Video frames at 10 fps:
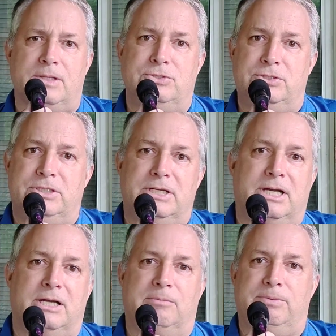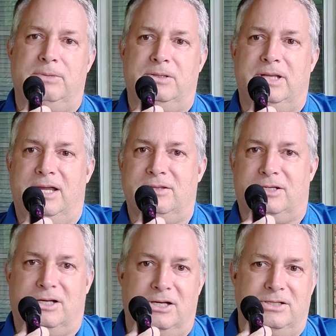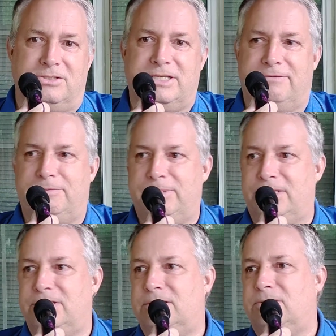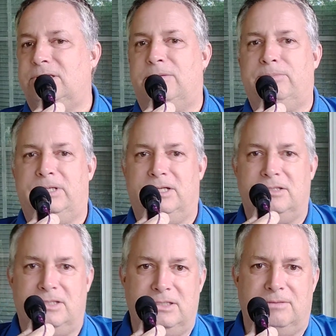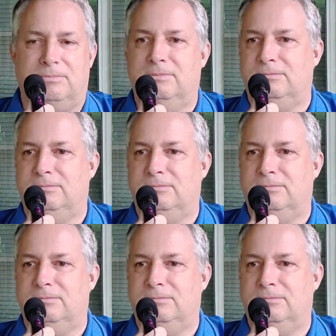Judy and I are. Oh, now the cardinals have appeared. They're a whole lot prettier than them